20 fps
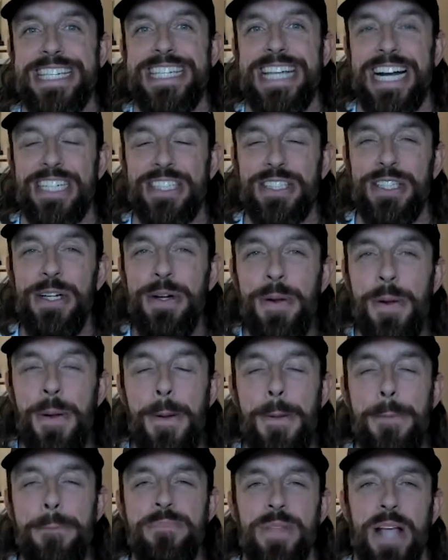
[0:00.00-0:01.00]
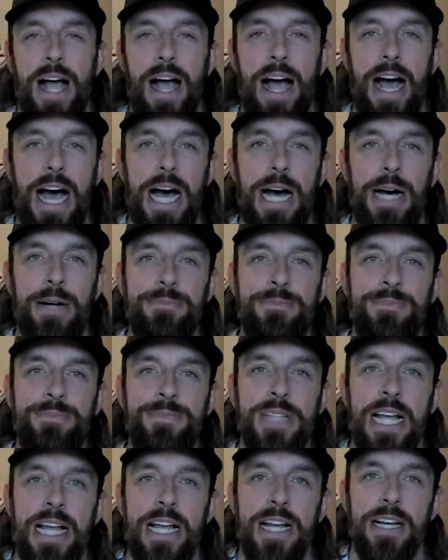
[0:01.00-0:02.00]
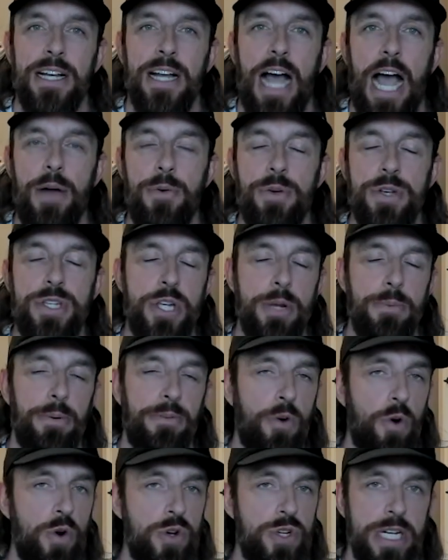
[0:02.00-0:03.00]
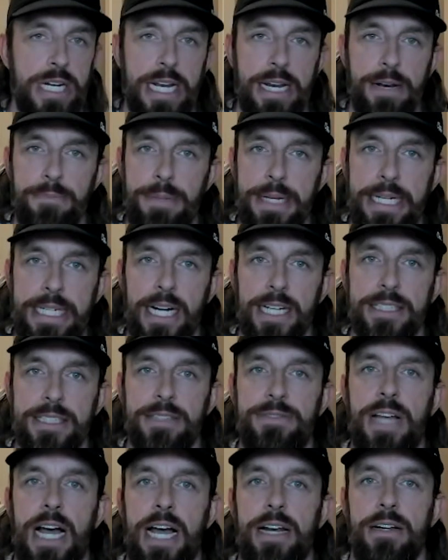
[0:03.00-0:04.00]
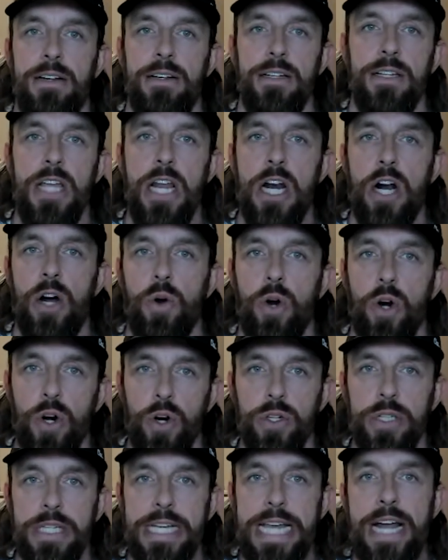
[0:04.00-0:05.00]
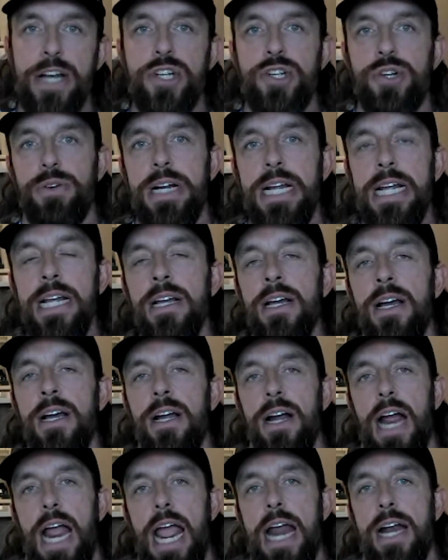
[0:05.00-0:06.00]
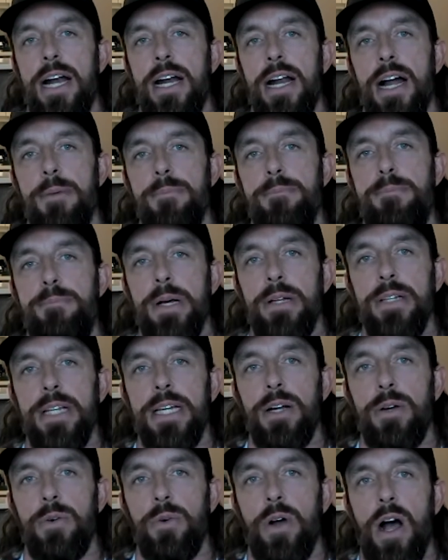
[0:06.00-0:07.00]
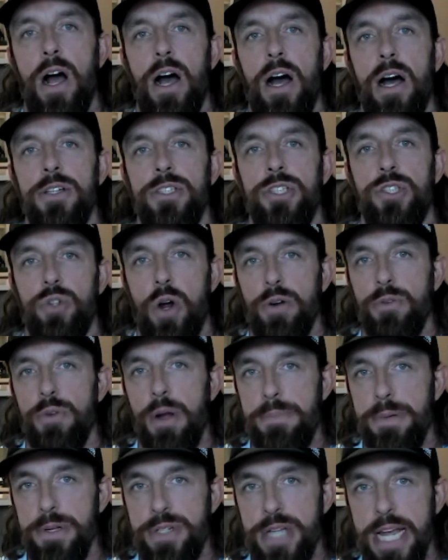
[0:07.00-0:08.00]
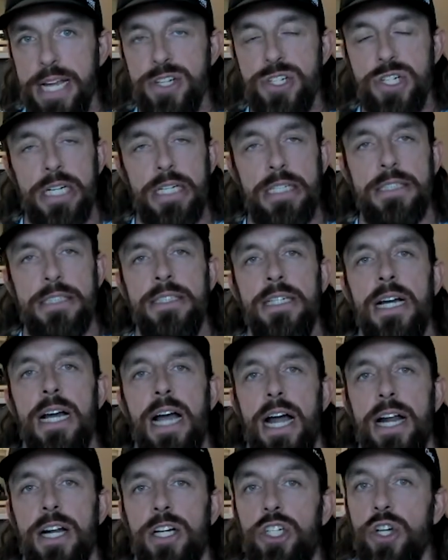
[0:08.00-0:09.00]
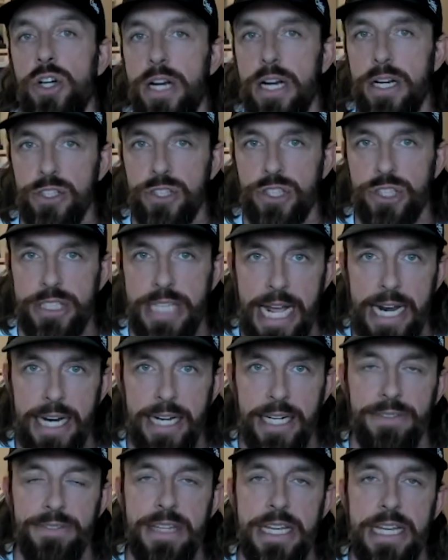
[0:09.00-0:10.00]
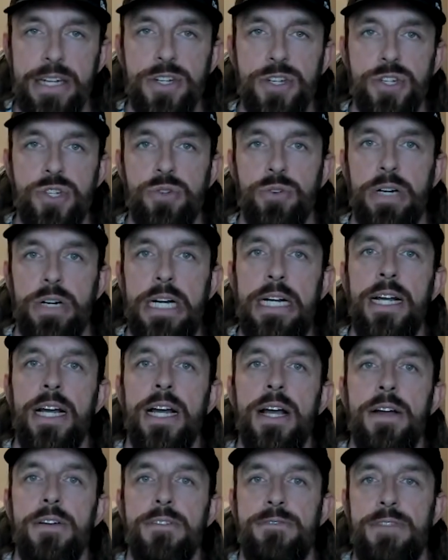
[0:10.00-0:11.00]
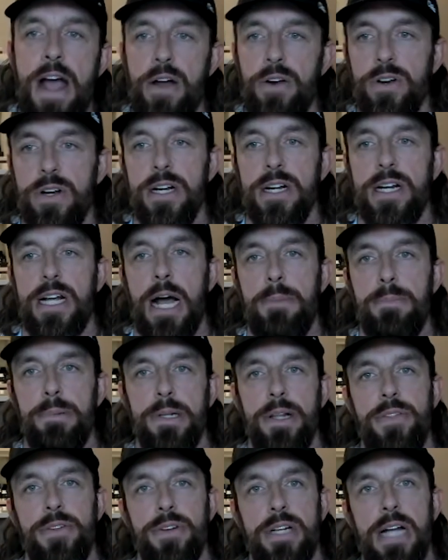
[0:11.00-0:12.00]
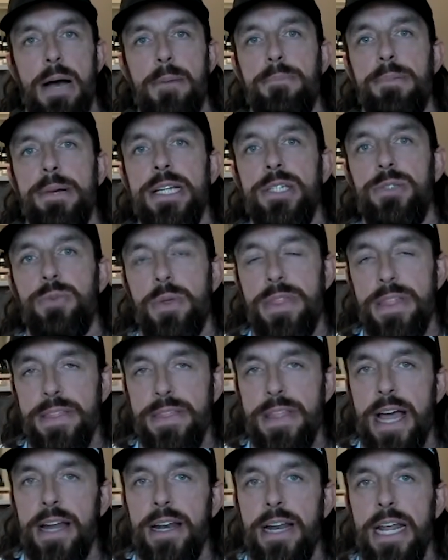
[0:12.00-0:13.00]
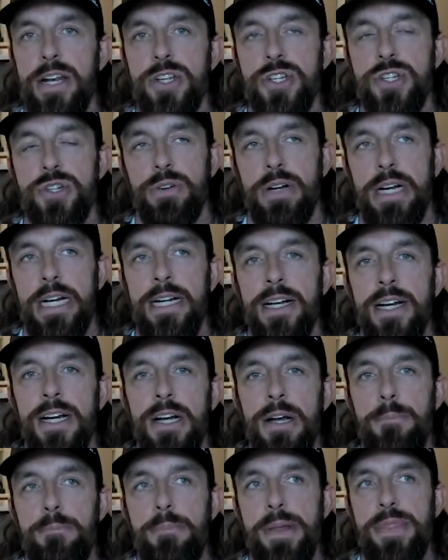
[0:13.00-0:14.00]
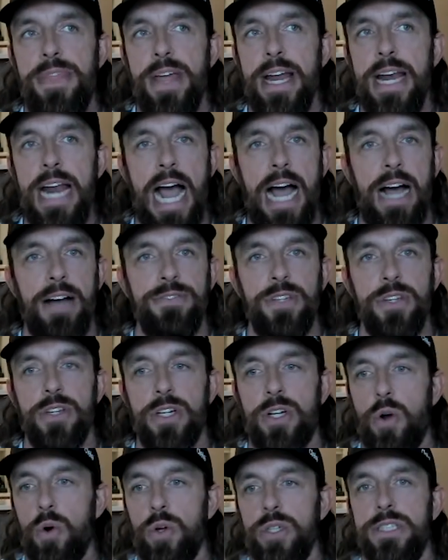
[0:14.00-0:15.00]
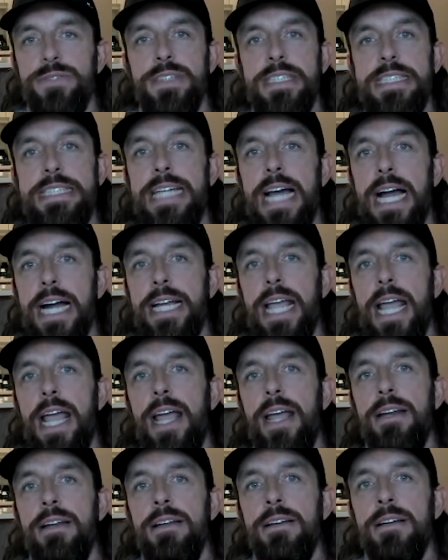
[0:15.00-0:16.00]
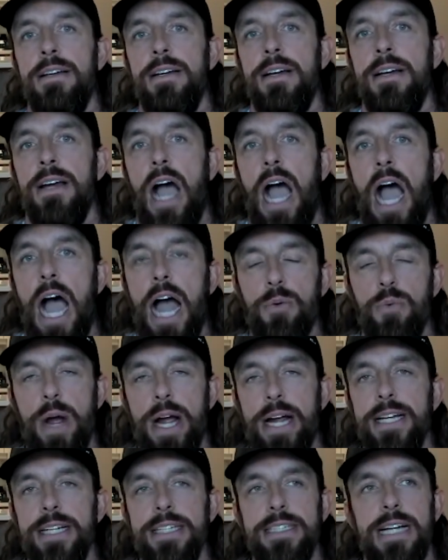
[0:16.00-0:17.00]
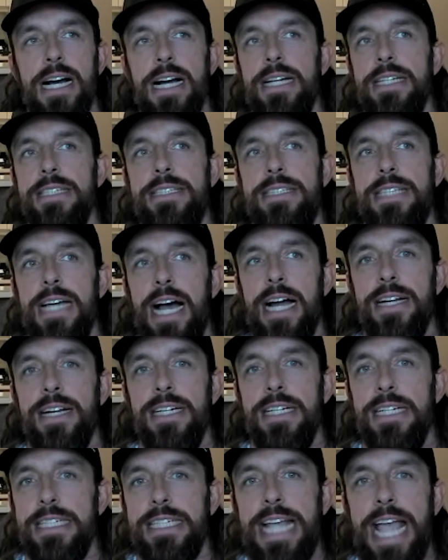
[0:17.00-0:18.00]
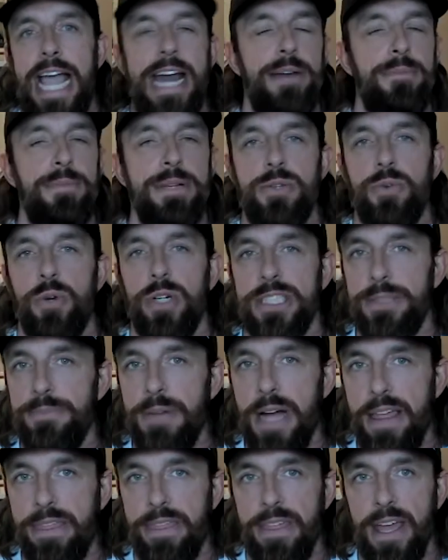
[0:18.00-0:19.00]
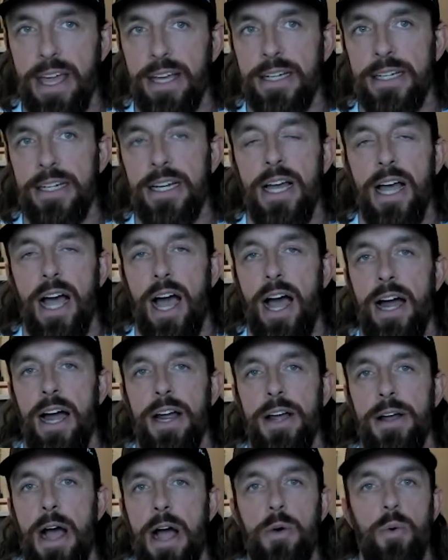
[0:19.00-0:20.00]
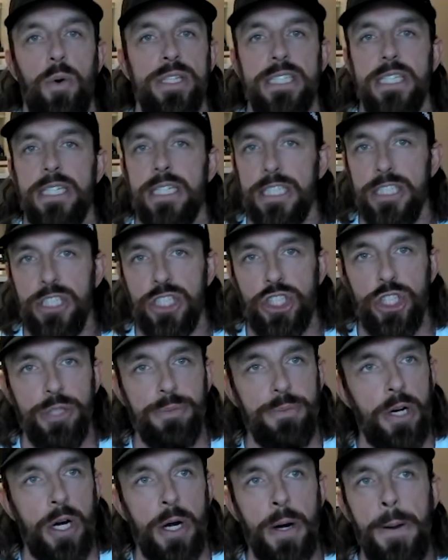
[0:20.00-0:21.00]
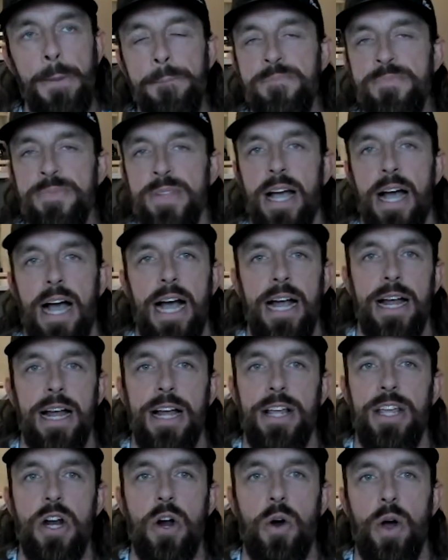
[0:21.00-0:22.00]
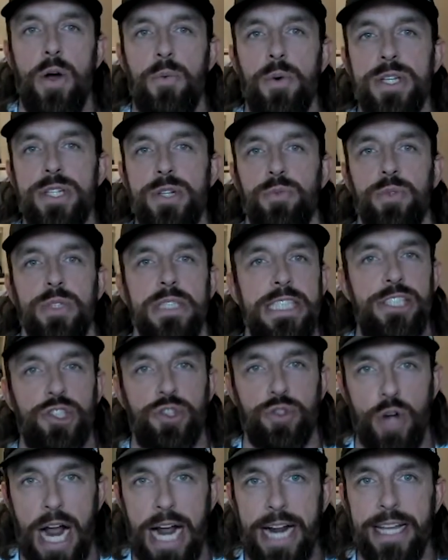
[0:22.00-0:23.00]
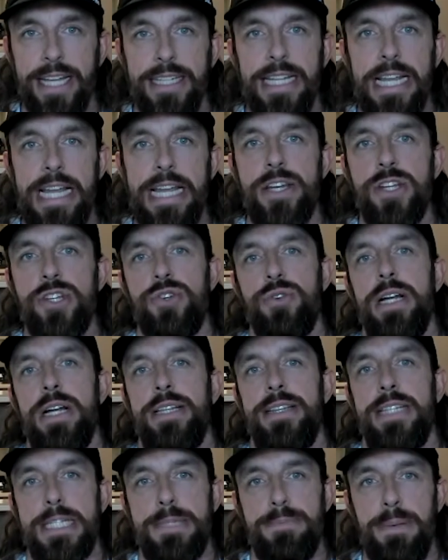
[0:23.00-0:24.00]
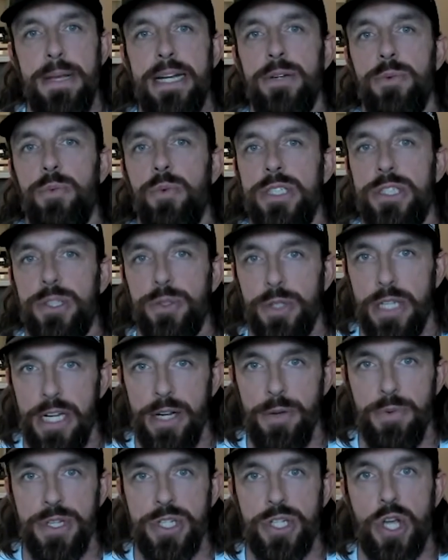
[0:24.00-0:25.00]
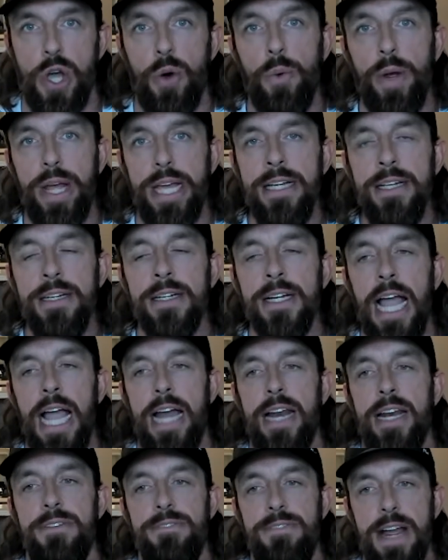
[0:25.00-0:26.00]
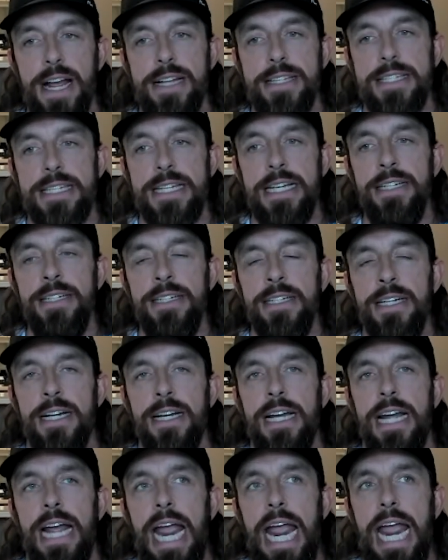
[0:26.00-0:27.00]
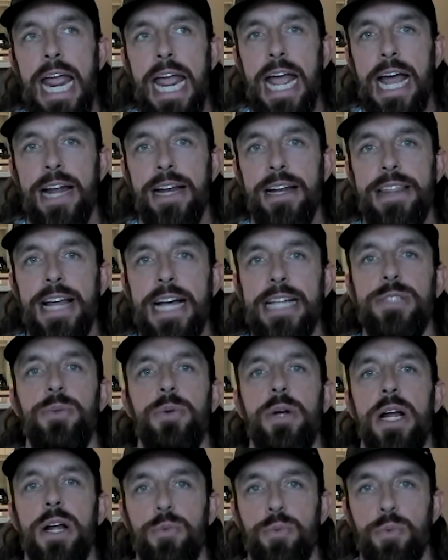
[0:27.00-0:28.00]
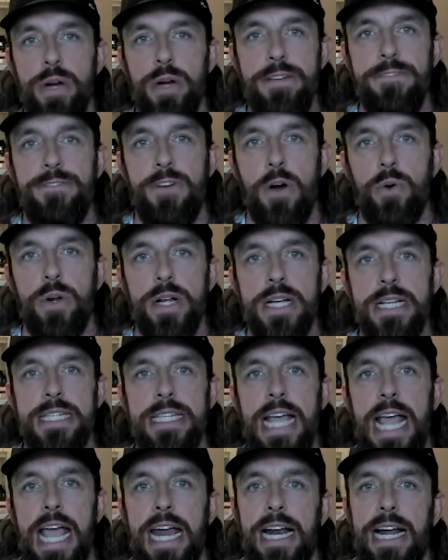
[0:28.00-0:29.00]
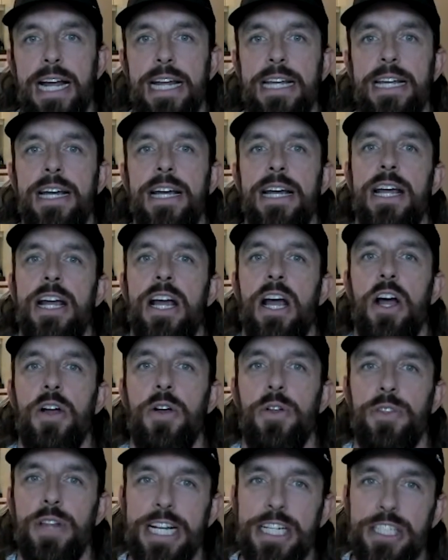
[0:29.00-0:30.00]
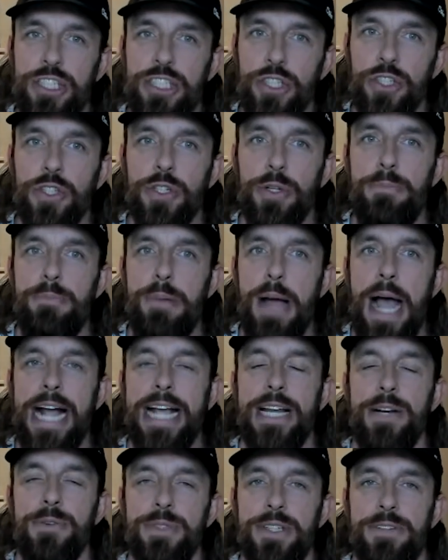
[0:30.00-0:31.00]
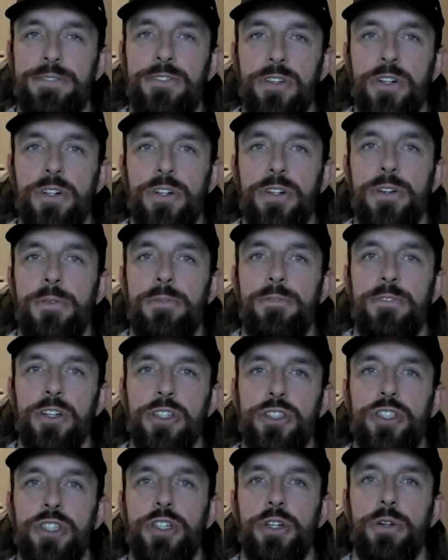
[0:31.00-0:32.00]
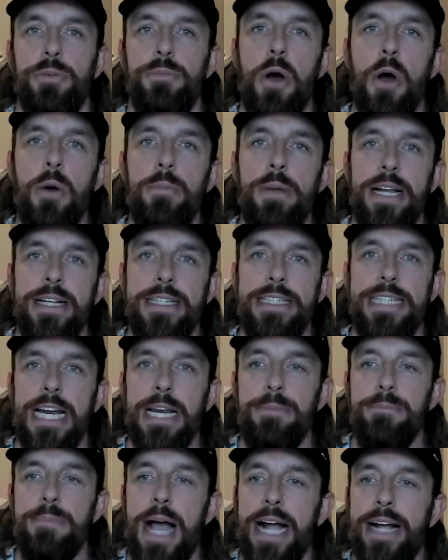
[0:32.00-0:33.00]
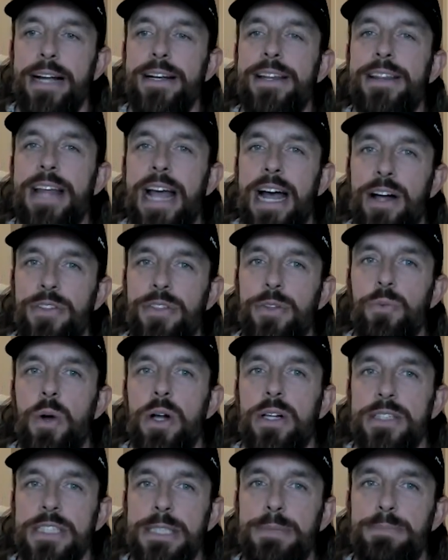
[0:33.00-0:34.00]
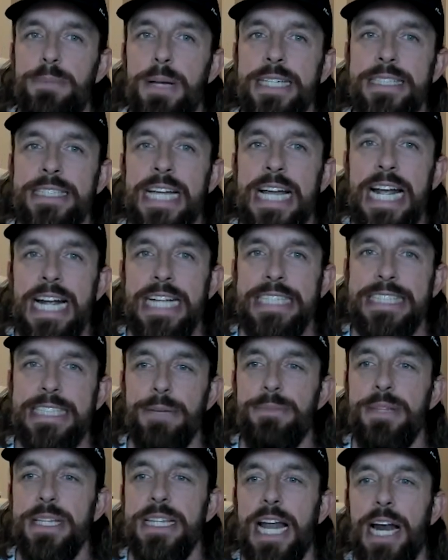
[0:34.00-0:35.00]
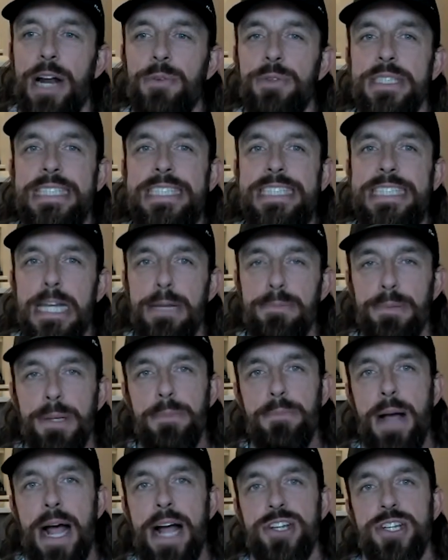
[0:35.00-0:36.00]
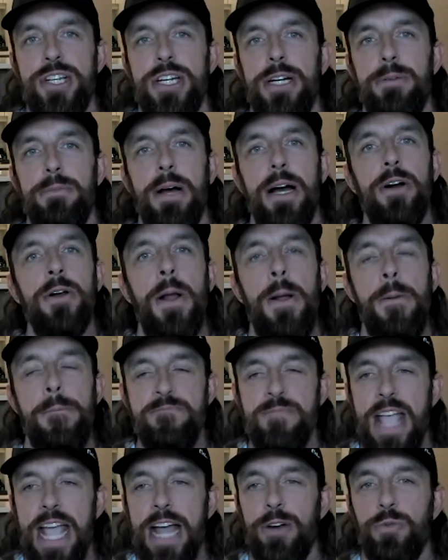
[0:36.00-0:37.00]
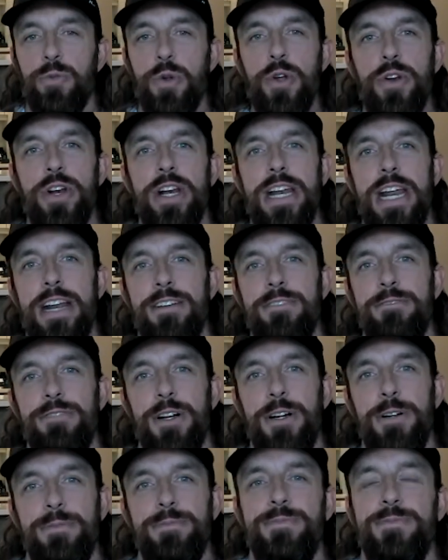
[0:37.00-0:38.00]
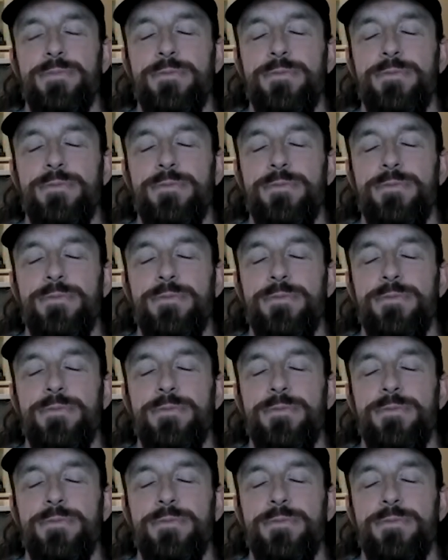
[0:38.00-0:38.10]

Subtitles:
sector. um, I was super fortunate because of that, early entry. Ended up building a strong reputation, a good understanding of the industry. Founded a couple other companies within that industry. But then, after the course of a decade, I recognized that cannabis wasn't my thing. I wasn't a consumer. I wasn't really tracking the industry at the speed at which it was going and advancing. And that's when I refocused and I like circled back, and it was a full circle moment getting back into the health and wellness space. It's something that I was deeply passionate about and rooted in from